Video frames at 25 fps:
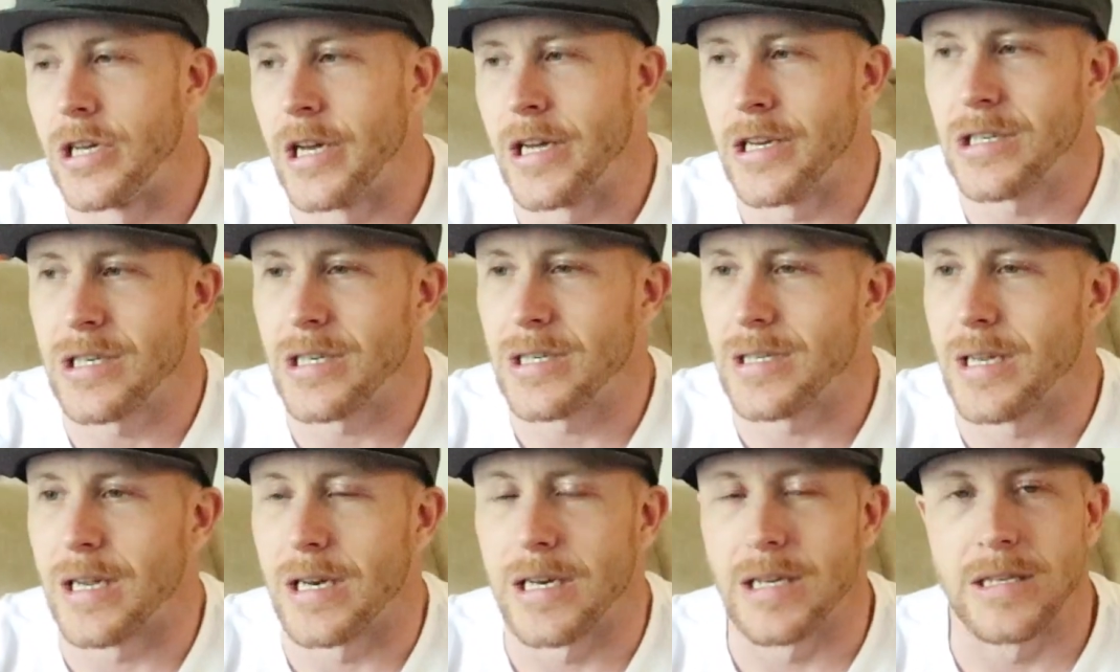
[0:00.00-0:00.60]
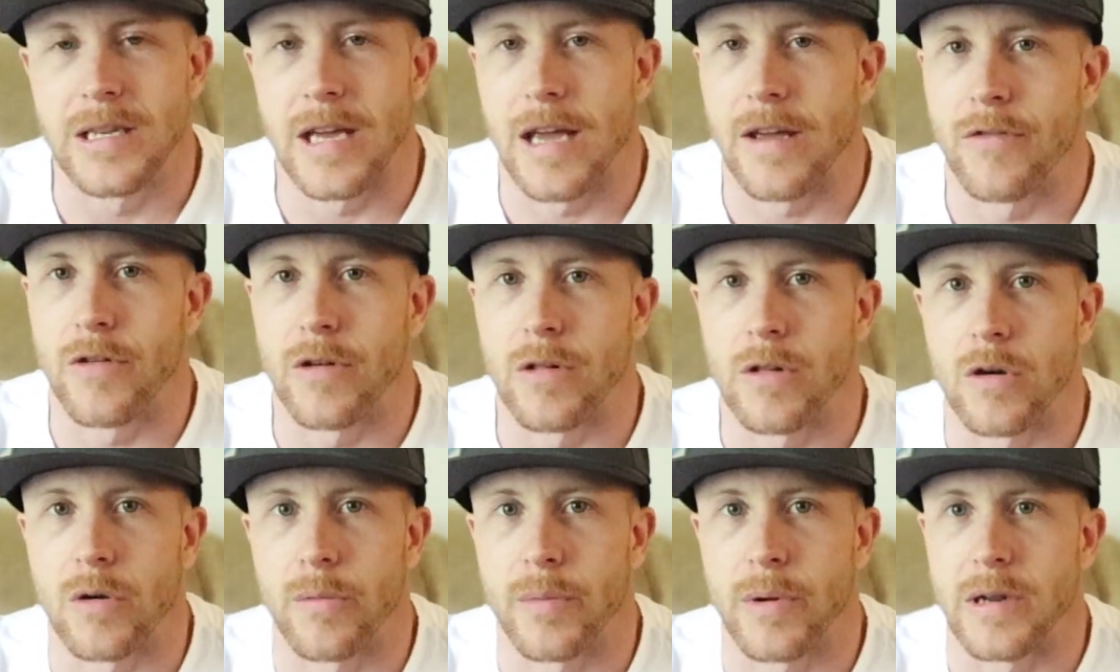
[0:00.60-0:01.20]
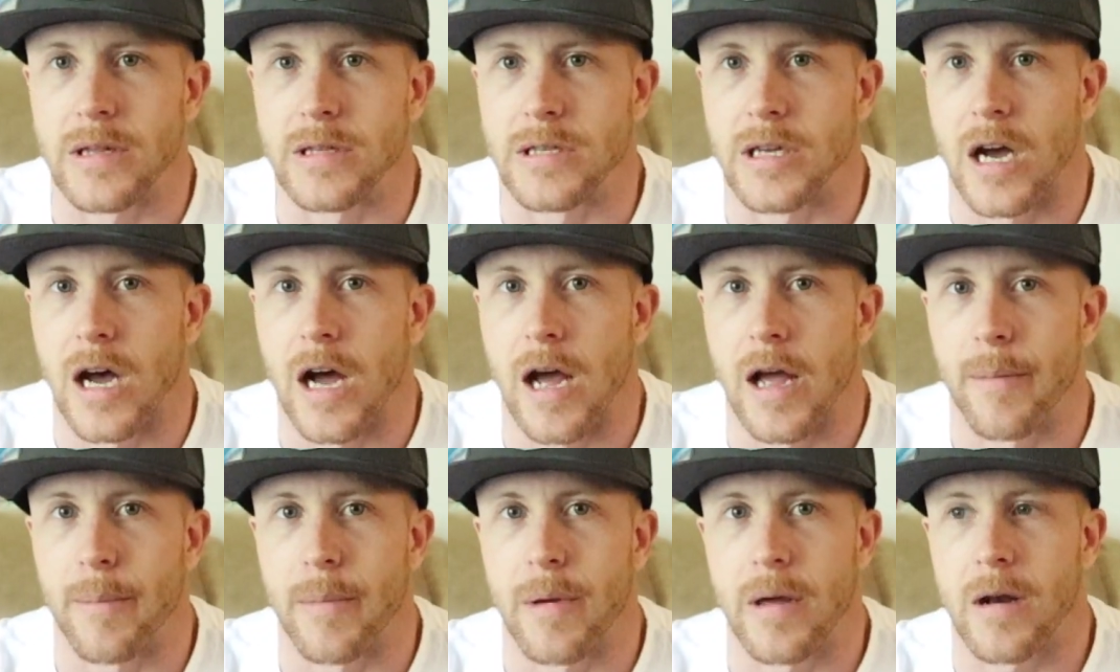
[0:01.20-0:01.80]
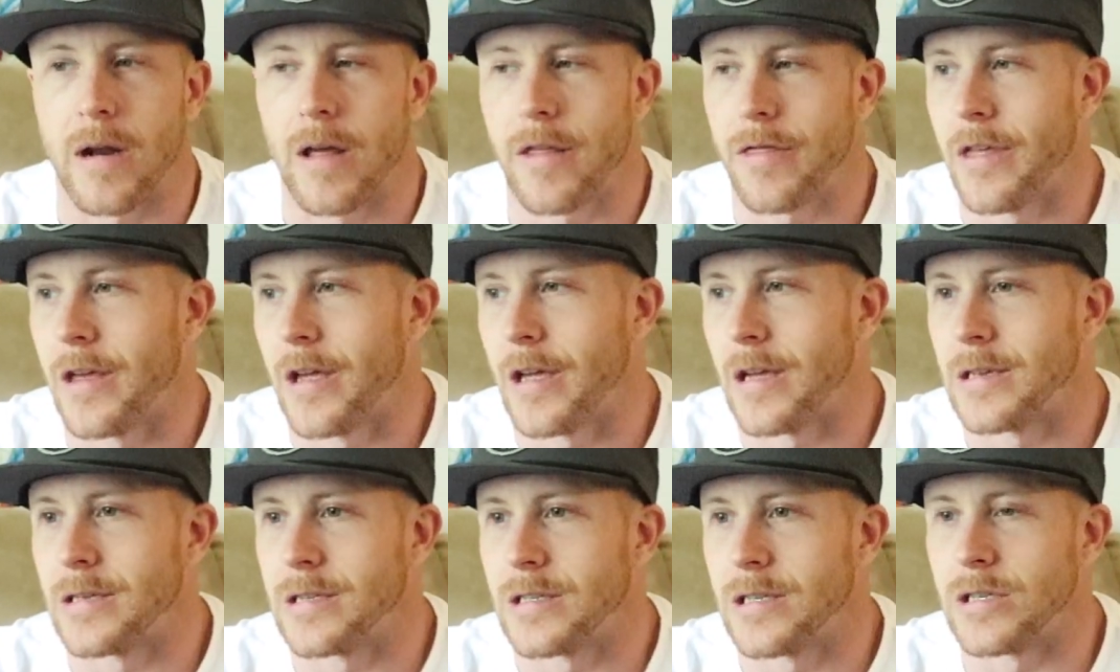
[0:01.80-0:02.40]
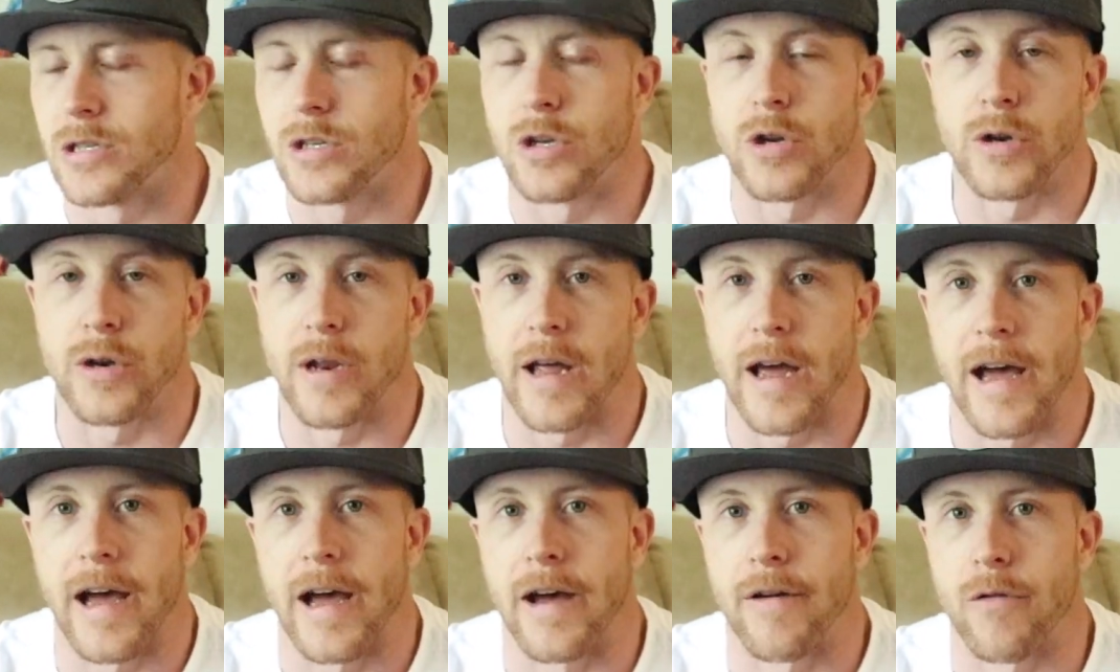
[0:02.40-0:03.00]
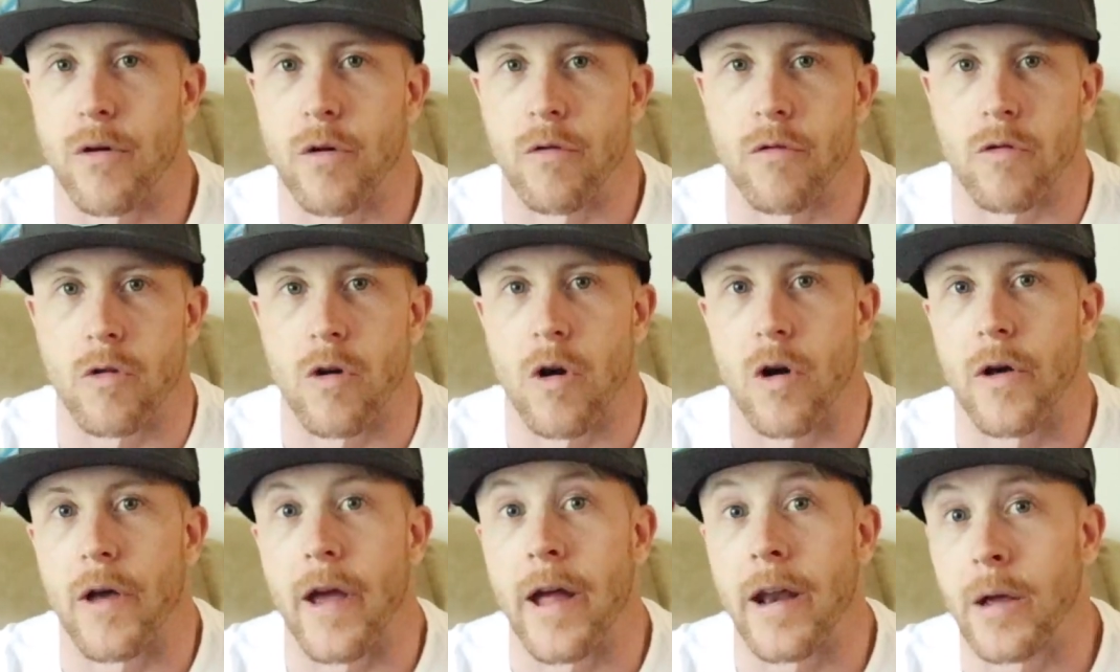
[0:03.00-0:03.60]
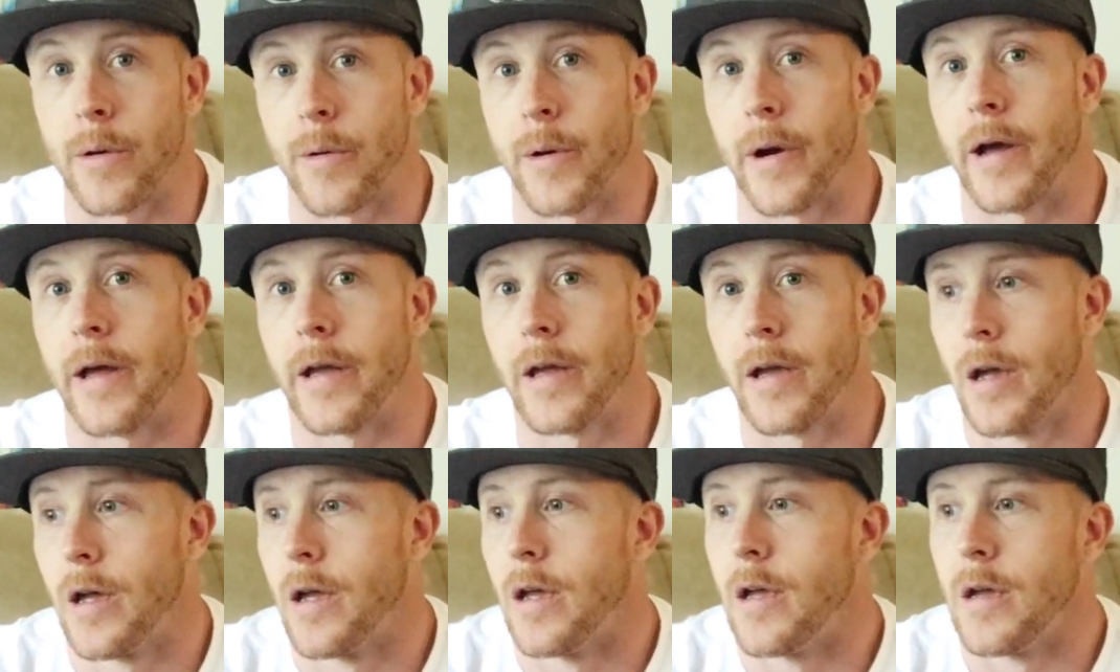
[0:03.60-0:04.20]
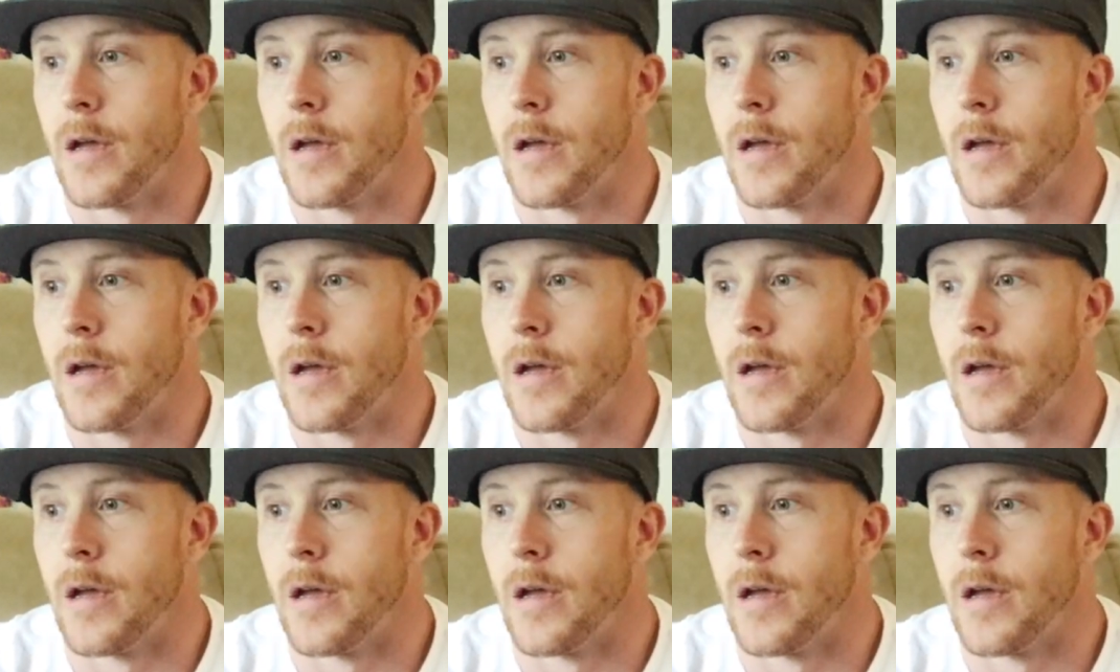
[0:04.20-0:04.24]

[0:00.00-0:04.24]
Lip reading: It's just gonna save you a little bit of time, and I think it's just good to have overall anyway.